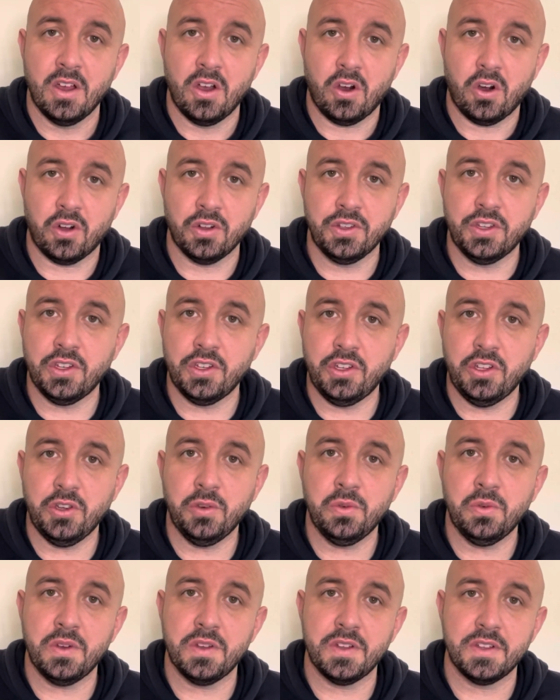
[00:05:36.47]
On your
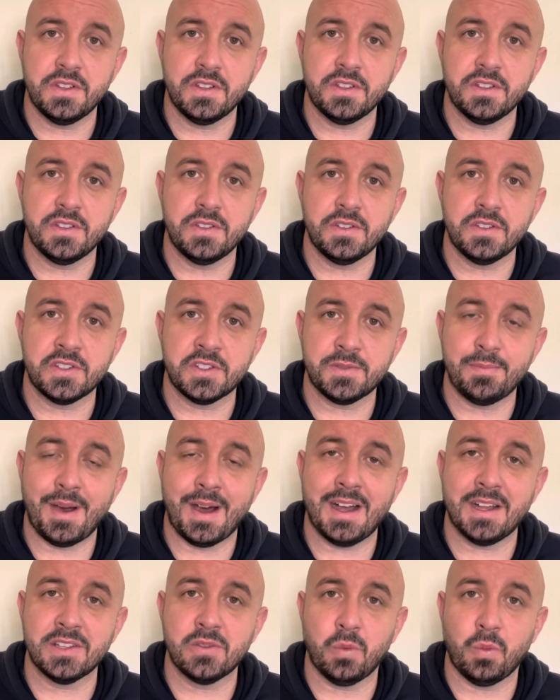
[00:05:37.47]
new
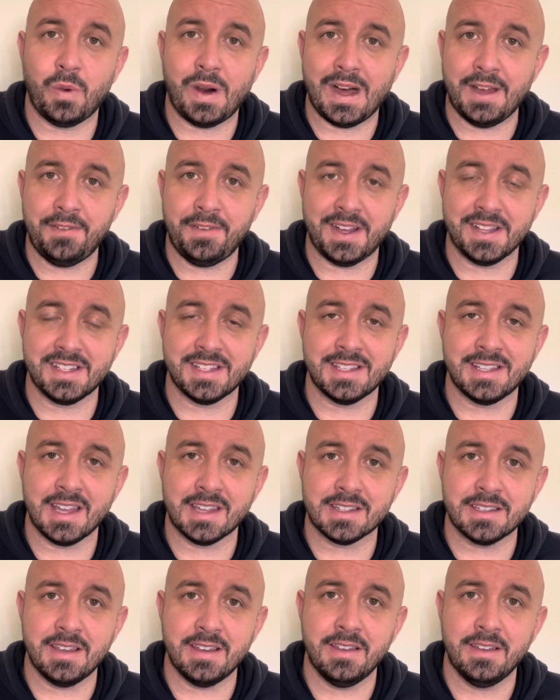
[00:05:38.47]
smart Wi-Fi
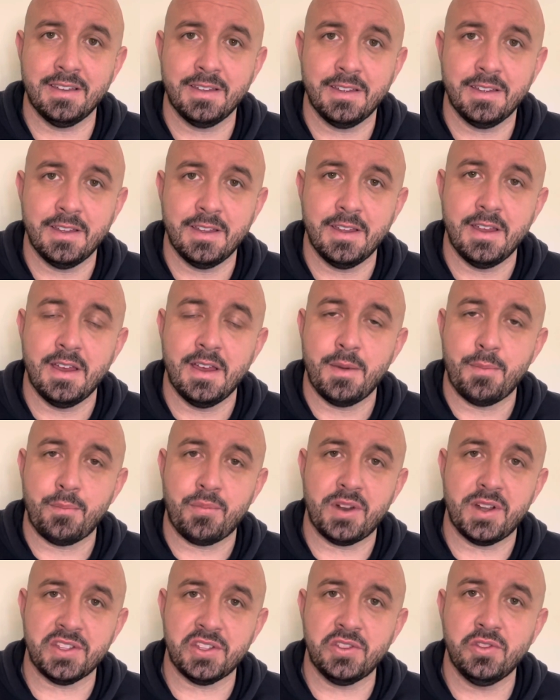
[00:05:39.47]
detector,
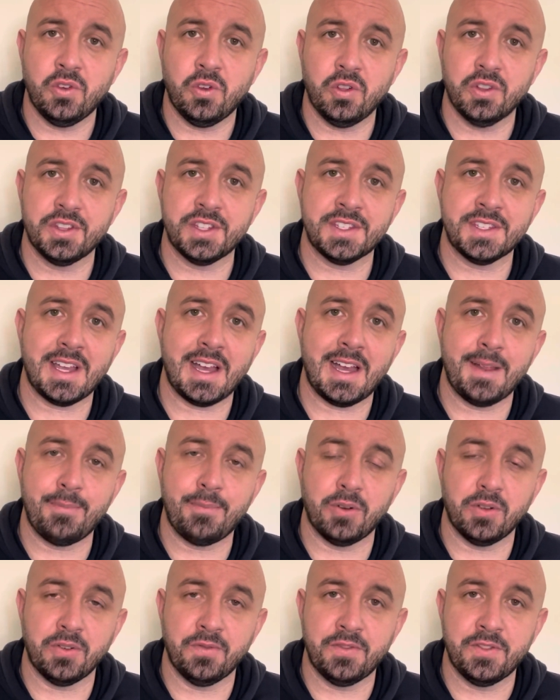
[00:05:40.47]
press and hold the side
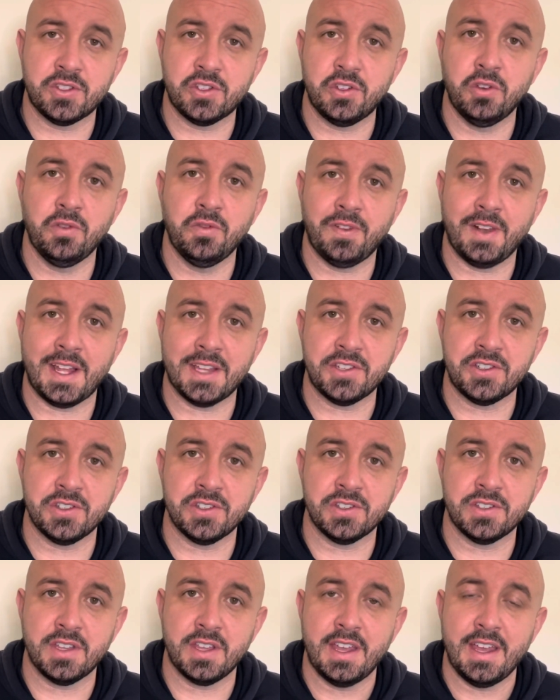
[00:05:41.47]
button for 2
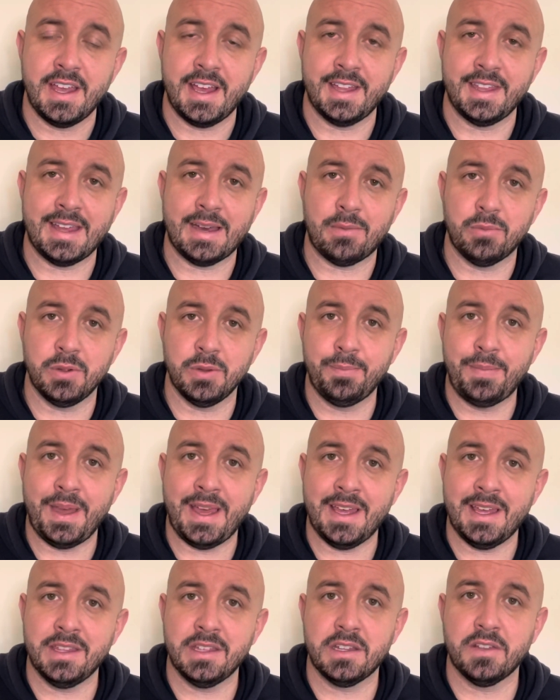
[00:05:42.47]
flashes, and that will
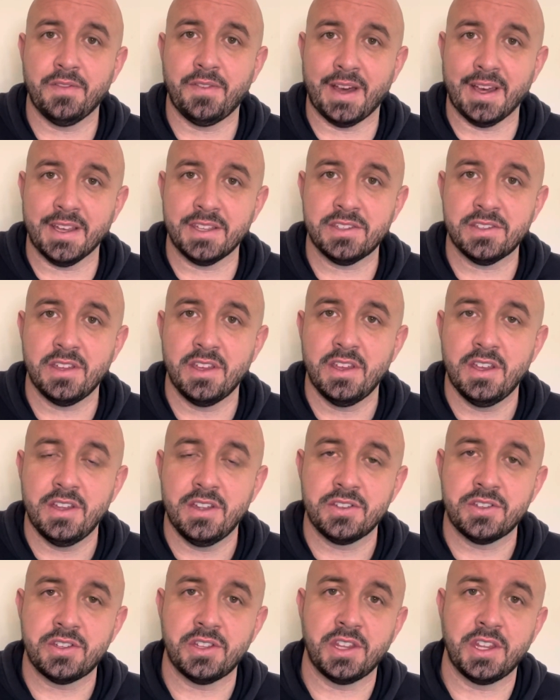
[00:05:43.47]
pair the device
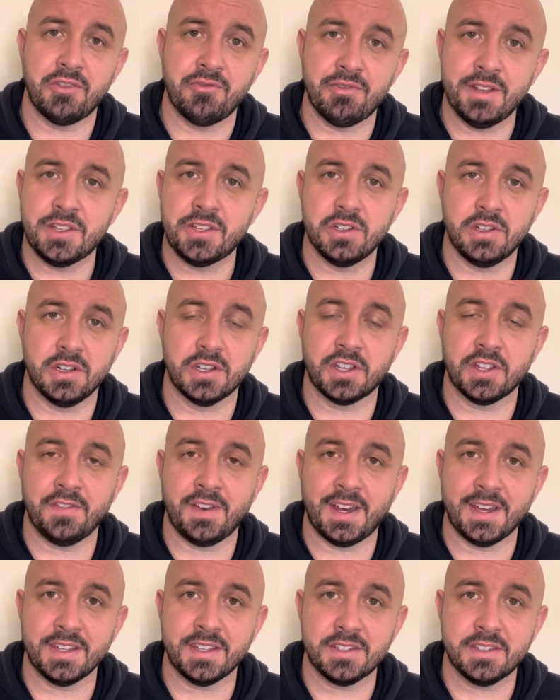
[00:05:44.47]
to the original
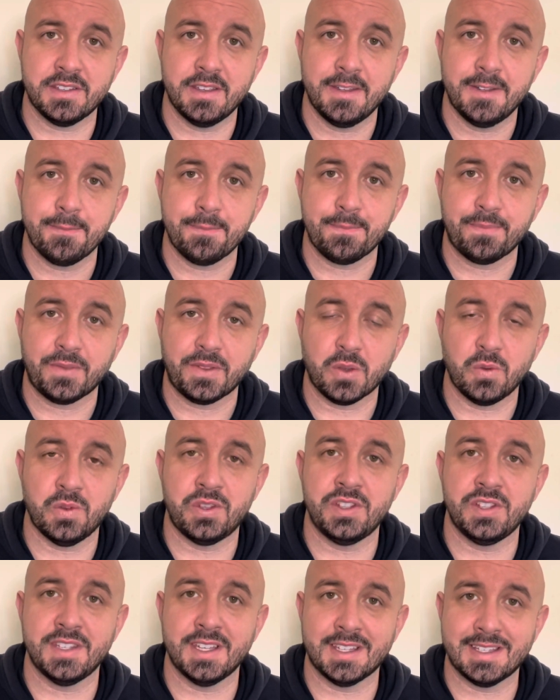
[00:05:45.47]
device, which
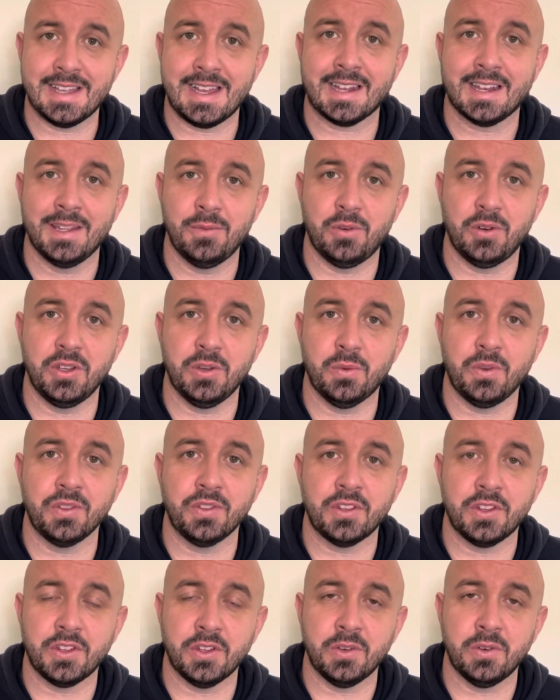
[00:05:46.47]
is exactly what you want
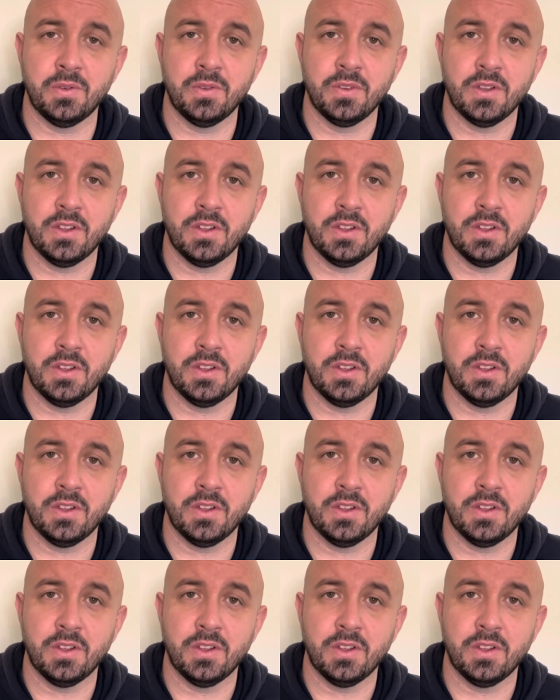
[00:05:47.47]
to do.